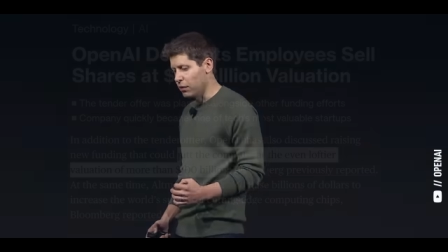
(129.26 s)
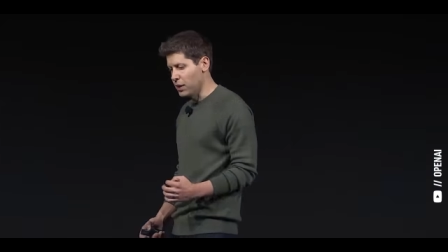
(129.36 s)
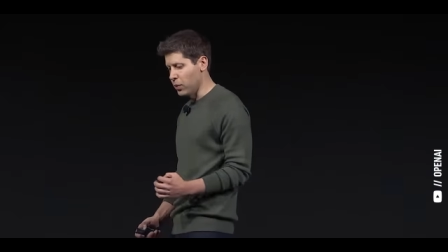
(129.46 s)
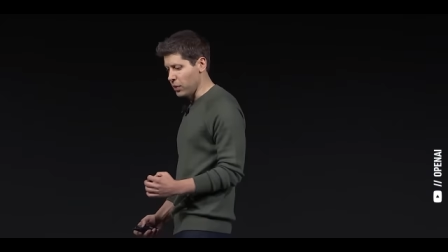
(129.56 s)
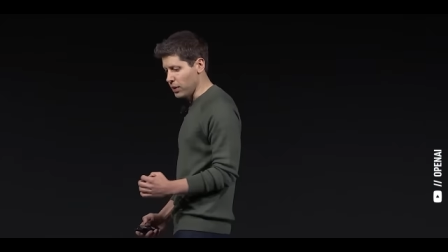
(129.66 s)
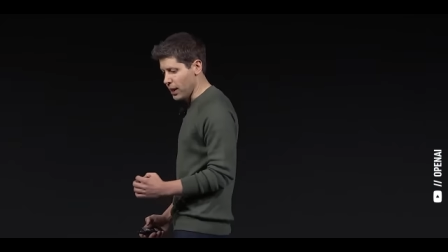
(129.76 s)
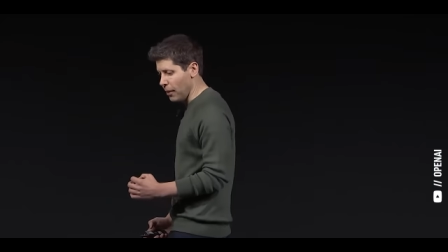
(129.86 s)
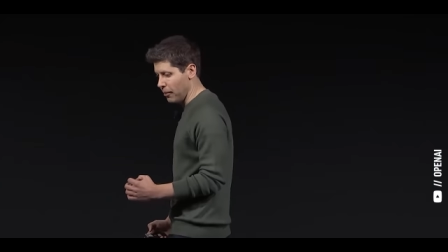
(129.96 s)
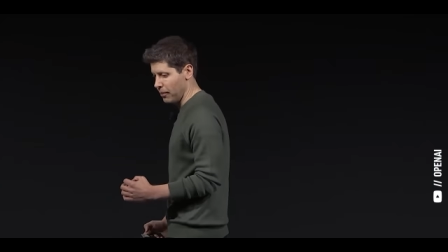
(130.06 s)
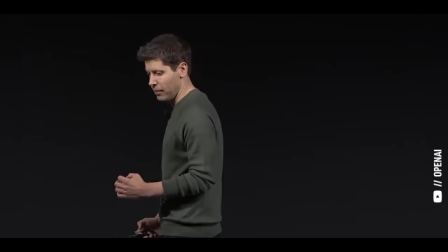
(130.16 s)
has been
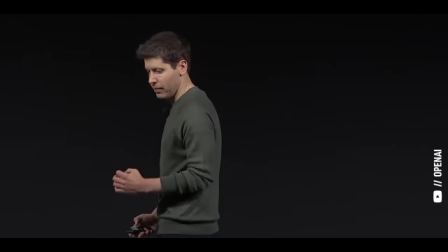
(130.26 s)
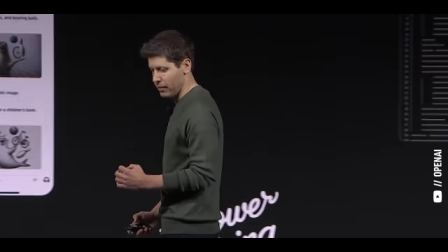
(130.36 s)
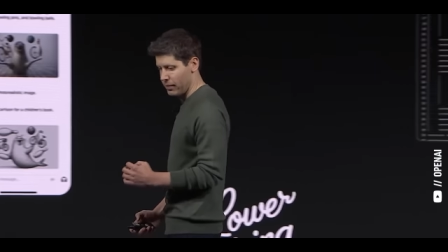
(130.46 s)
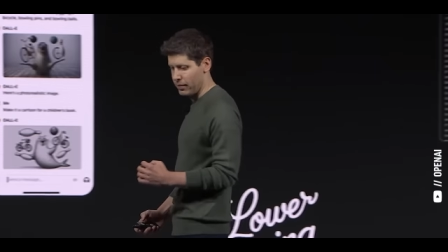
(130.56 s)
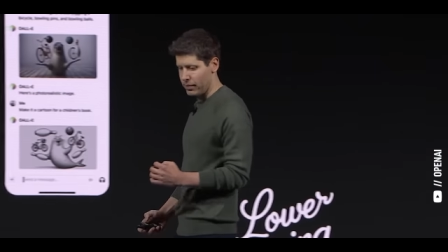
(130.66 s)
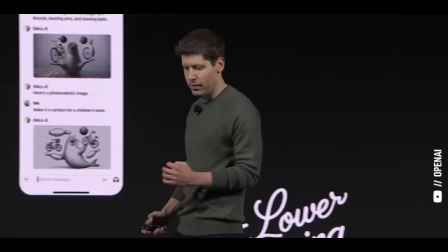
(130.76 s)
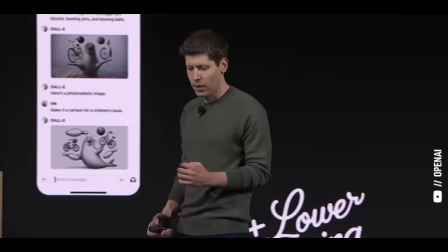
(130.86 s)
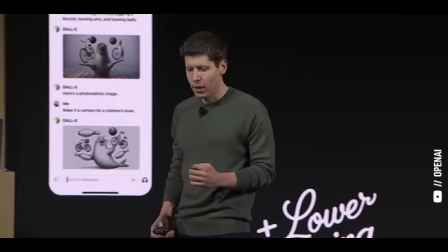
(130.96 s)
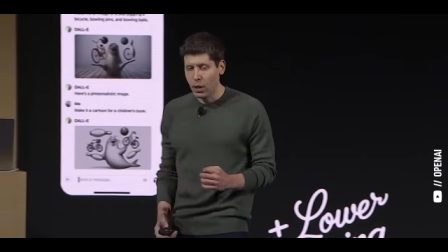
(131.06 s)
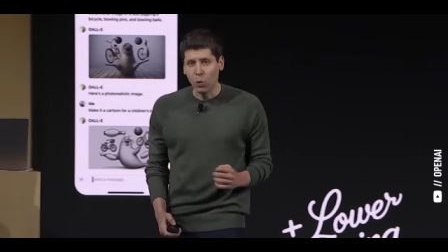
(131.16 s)
fantastic for
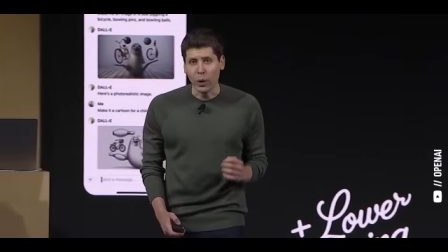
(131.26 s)
investors,